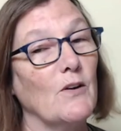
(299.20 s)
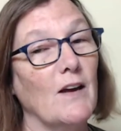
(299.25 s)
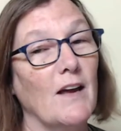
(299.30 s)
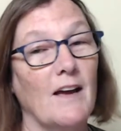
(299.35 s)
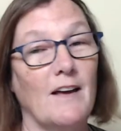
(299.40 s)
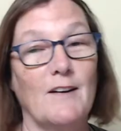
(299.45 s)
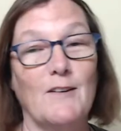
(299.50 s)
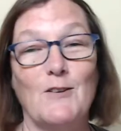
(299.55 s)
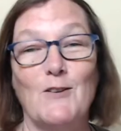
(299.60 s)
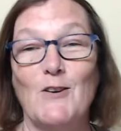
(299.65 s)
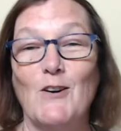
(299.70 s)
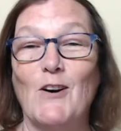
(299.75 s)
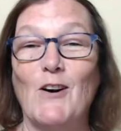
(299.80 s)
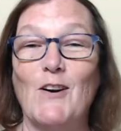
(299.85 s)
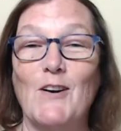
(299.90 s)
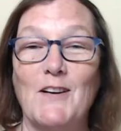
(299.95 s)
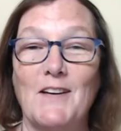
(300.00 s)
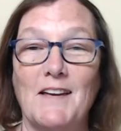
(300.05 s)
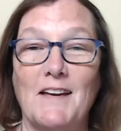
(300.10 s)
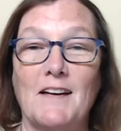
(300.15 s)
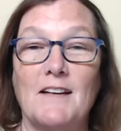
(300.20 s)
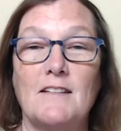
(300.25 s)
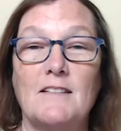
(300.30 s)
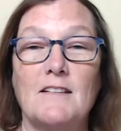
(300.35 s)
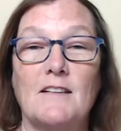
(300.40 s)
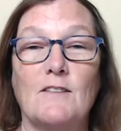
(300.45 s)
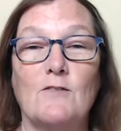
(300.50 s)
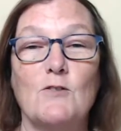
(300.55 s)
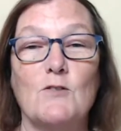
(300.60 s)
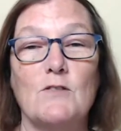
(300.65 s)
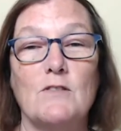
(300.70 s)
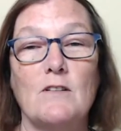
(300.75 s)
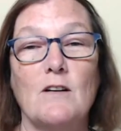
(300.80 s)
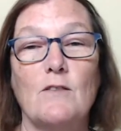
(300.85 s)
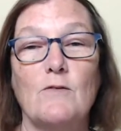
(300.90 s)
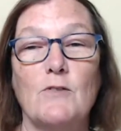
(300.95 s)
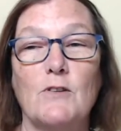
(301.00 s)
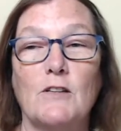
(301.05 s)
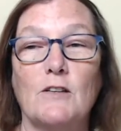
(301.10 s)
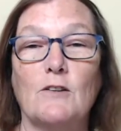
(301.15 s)
hand on your heart again to give
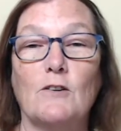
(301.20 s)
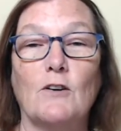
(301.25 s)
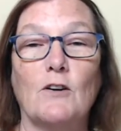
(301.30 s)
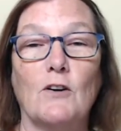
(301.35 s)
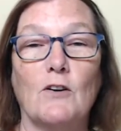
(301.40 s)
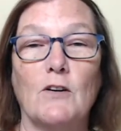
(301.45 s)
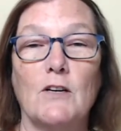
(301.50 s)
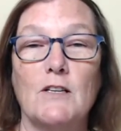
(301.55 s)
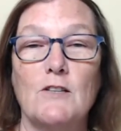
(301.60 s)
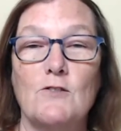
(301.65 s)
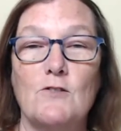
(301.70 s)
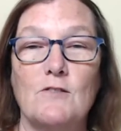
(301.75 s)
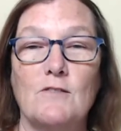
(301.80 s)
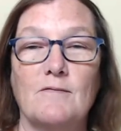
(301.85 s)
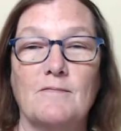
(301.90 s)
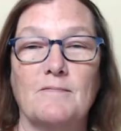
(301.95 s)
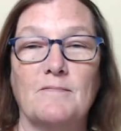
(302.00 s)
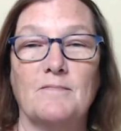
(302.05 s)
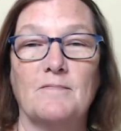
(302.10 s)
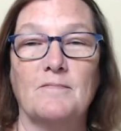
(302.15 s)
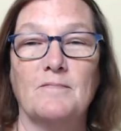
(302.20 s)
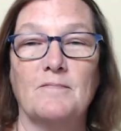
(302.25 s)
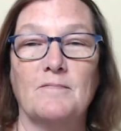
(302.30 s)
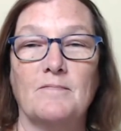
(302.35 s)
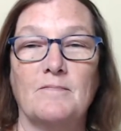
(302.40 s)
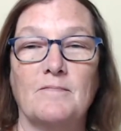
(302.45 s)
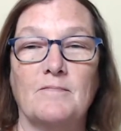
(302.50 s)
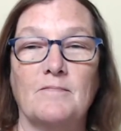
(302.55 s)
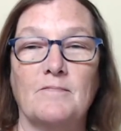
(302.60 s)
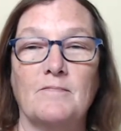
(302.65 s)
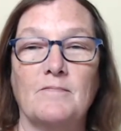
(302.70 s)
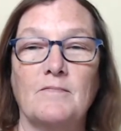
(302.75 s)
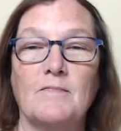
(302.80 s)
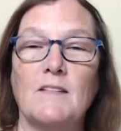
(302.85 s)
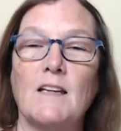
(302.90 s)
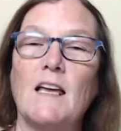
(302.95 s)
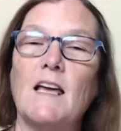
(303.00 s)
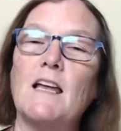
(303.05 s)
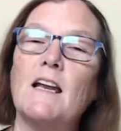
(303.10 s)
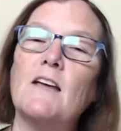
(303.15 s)
yourself a little courage.
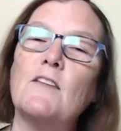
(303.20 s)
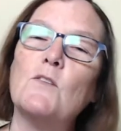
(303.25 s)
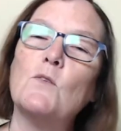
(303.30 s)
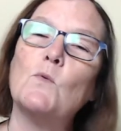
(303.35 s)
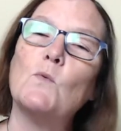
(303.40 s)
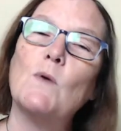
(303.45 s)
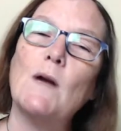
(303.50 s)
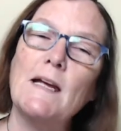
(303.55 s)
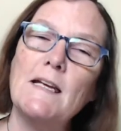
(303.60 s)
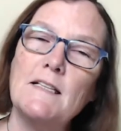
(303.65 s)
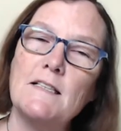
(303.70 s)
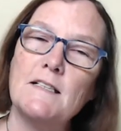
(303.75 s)
And on the right